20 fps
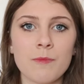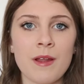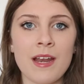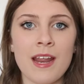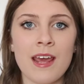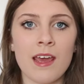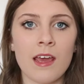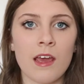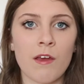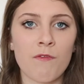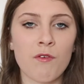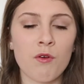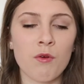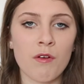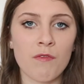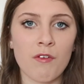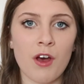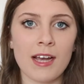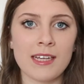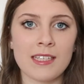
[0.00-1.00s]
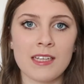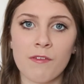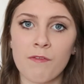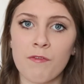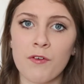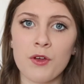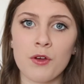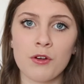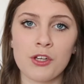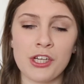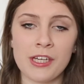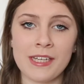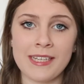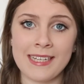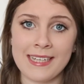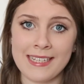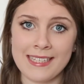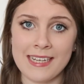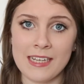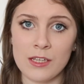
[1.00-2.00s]
minute if you're revising for your
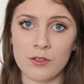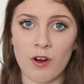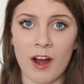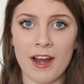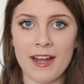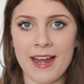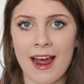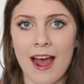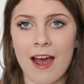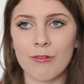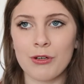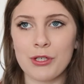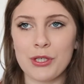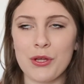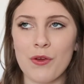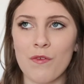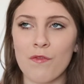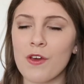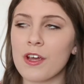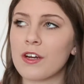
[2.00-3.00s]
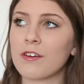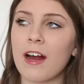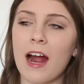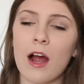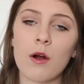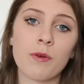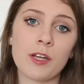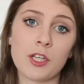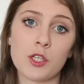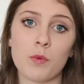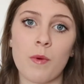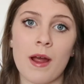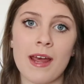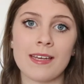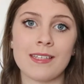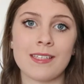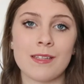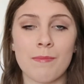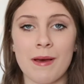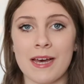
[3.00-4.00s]
GCSEs right now to figure out which way
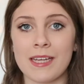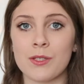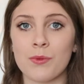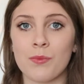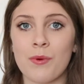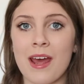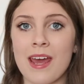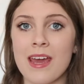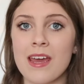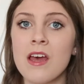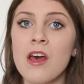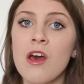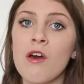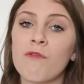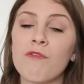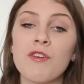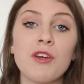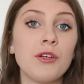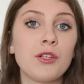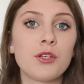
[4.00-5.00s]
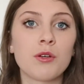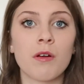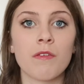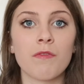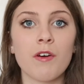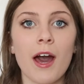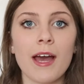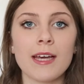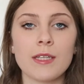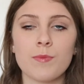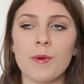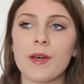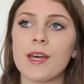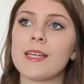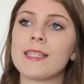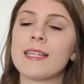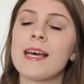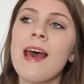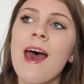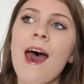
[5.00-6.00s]
is the best way for you to revise,
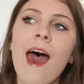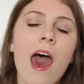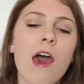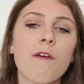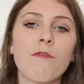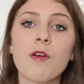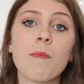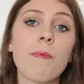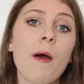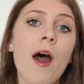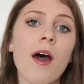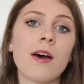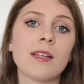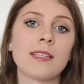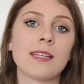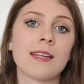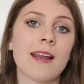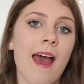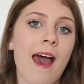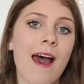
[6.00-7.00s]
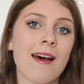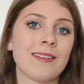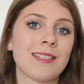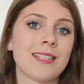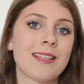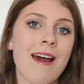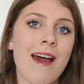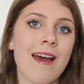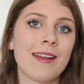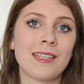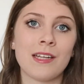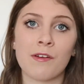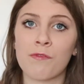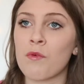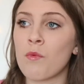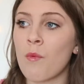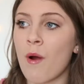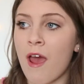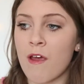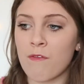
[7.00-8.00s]
because every person has their
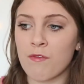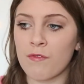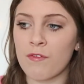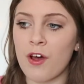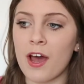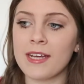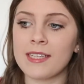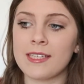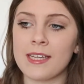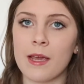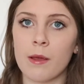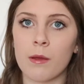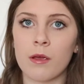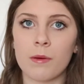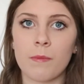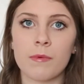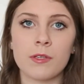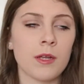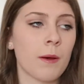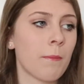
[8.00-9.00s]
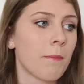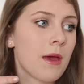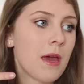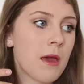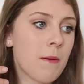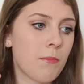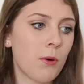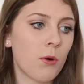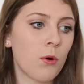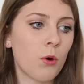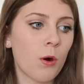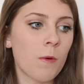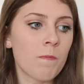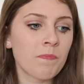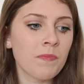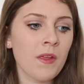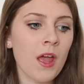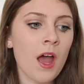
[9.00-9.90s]
different way of revising. Some people